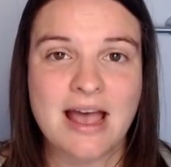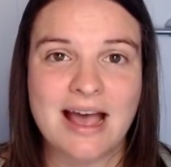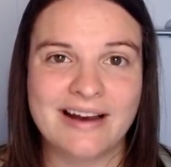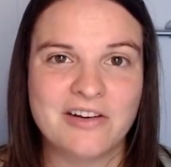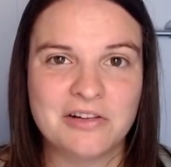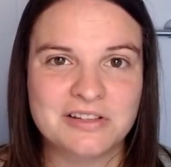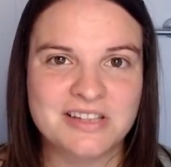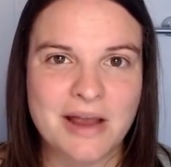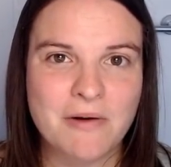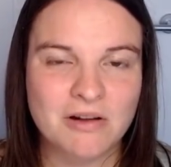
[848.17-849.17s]
and
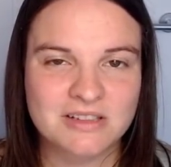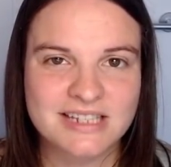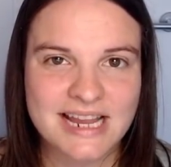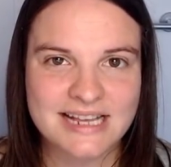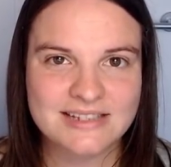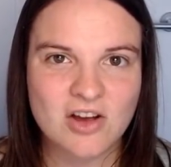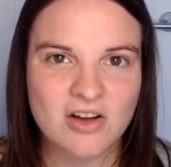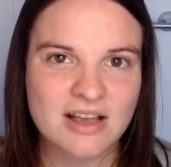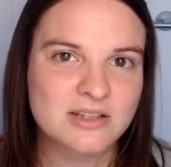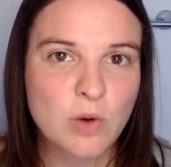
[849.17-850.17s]
also on
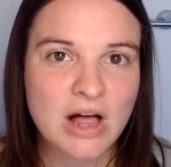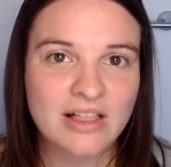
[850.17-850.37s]
TikTok as well.